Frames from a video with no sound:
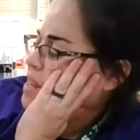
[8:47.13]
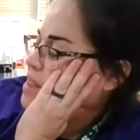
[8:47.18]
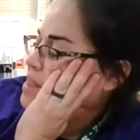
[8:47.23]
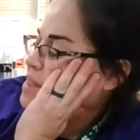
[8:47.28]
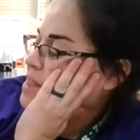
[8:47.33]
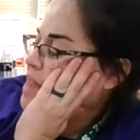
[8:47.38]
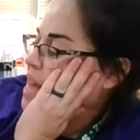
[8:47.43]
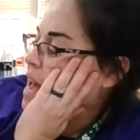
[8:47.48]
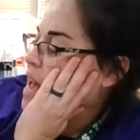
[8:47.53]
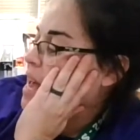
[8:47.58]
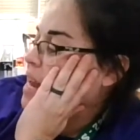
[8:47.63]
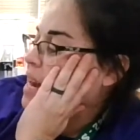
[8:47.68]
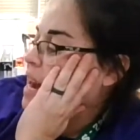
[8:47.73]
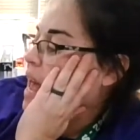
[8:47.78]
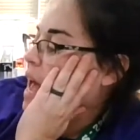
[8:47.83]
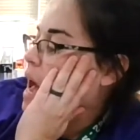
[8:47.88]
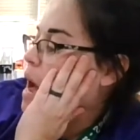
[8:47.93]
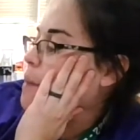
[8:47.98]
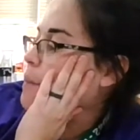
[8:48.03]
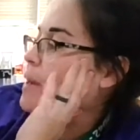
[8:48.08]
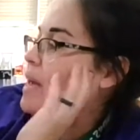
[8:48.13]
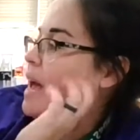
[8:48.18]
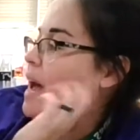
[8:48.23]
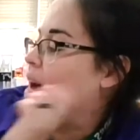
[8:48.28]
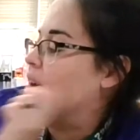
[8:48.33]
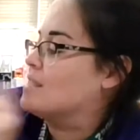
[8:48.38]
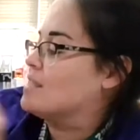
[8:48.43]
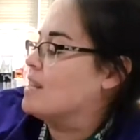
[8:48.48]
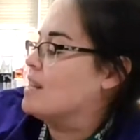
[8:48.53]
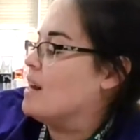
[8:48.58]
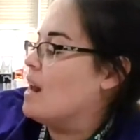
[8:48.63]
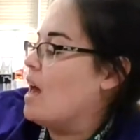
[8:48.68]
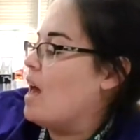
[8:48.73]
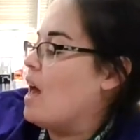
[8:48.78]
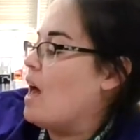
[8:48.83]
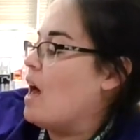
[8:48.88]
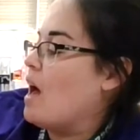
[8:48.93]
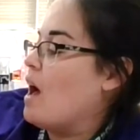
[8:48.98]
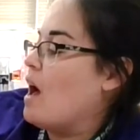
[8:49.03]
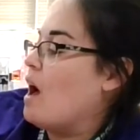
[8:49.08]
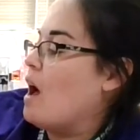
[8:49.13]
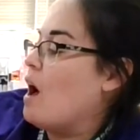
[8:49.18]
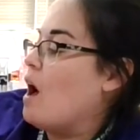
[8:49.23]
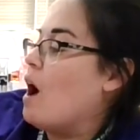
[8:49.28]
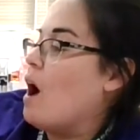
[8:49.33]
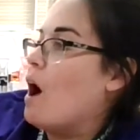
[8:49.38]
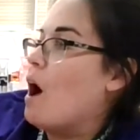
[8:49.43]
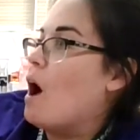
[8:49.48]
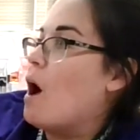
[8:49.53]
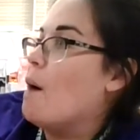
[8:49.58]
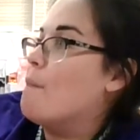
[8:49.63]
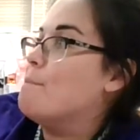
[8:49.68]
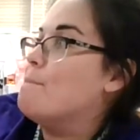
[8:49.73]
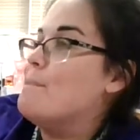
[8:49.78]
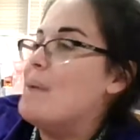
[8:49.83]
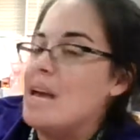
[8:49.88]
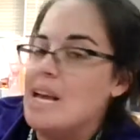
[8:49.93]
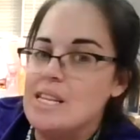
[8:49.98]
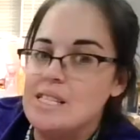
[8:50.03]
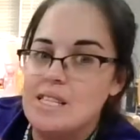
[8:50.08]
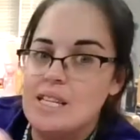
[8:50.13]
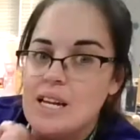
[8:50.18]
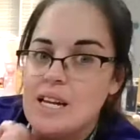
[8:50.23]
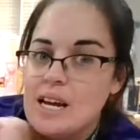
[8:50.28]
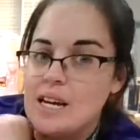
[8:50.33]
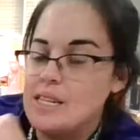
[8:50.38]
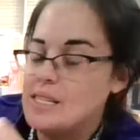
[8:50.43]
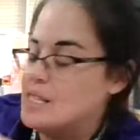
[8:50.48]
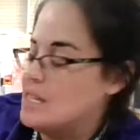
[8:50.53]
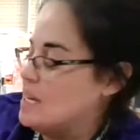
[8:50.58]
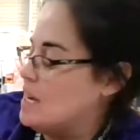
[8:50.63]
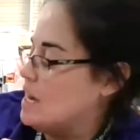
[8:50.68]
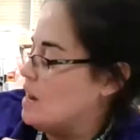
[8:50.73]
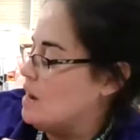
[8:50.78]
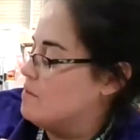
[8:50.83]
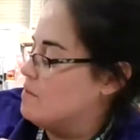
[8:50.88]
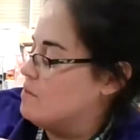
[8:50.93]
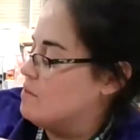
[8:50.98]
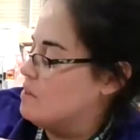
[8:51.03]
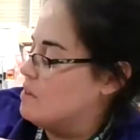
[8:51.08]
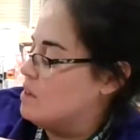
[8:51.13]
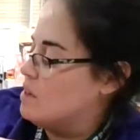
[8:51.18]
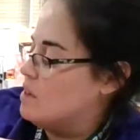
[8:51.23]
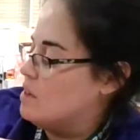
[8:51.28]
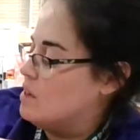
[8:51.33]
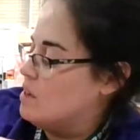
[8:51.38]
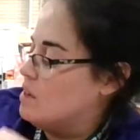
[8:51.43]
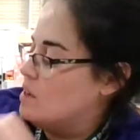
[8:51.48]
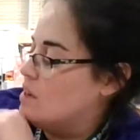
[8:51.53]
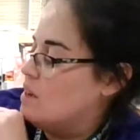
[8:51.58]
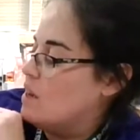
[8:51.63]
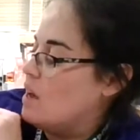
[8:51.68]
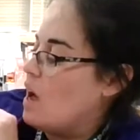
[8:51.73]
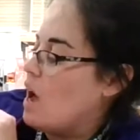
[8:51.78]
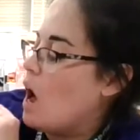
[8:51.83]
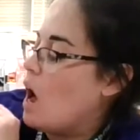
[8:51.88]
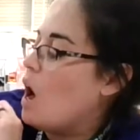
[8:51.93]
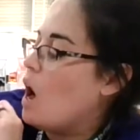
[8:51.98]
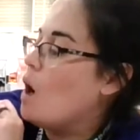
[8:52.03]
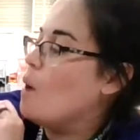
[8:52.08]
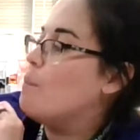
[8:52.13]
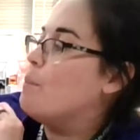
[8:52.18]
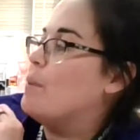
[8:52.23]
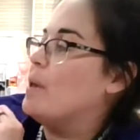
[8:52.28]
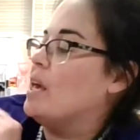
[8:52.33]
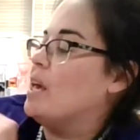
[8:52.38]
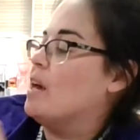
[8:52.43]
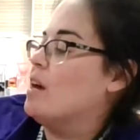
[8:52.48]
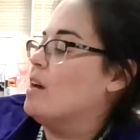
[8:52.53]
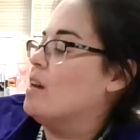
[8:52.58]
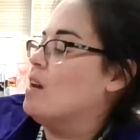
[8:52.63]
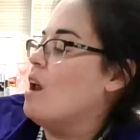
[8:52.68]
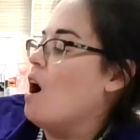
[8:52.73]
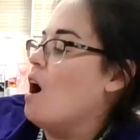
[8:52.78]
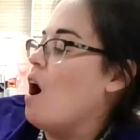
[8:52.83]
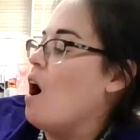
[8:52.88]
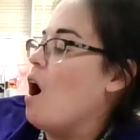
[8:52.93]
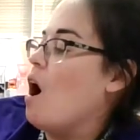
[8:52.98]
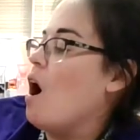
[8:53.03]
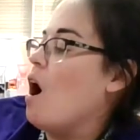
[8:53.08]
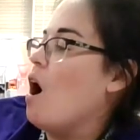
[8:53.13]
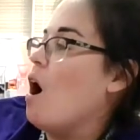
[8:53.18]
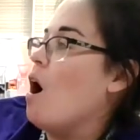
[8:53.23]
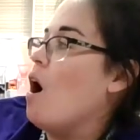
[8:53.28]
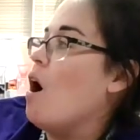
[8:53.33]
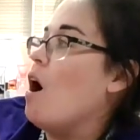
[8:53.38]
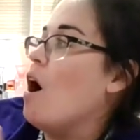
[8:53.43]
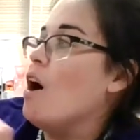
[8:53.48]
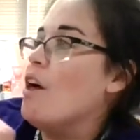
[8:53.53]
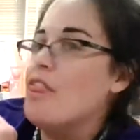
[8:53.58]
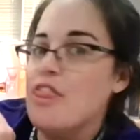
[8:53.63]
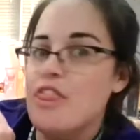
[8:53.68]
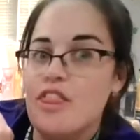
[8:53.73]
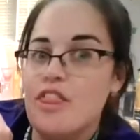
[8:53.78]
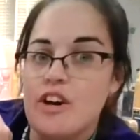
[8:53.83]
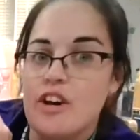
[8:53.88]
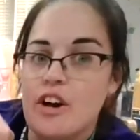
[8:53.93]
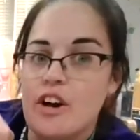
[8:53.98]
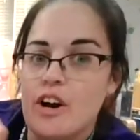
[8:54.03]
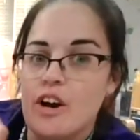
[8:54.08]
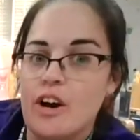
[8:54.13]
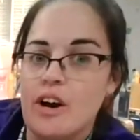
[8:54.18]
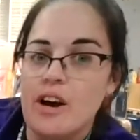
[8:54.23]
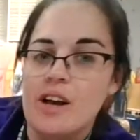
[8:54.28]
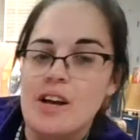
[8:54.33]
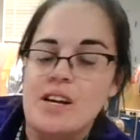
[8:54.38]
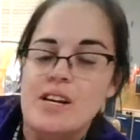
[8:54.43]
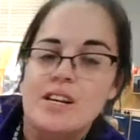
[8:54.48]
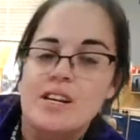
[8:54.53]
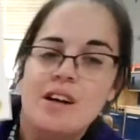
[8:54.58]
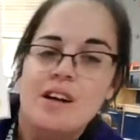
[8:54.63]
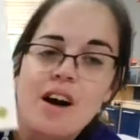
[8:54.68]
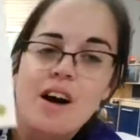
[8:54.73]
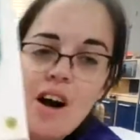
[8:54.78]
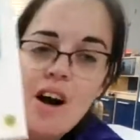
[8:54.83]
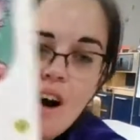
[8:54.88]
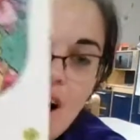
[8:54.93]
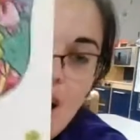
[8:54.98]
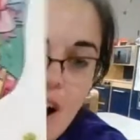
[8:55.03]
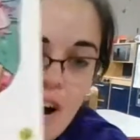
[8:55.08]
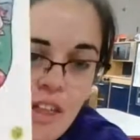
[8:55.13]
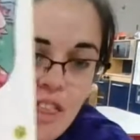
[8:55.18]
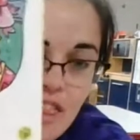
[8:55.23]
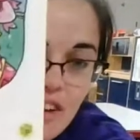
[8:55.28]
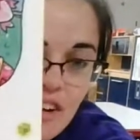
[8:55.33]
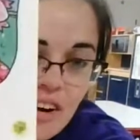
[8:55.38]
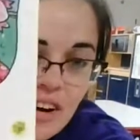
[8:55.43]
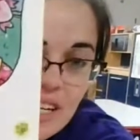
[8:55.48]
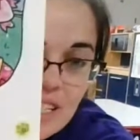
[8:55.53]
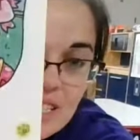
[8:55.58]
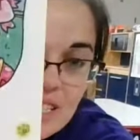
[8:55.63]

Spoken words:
Then Abby has an amazing idea. I'll be an author. Author is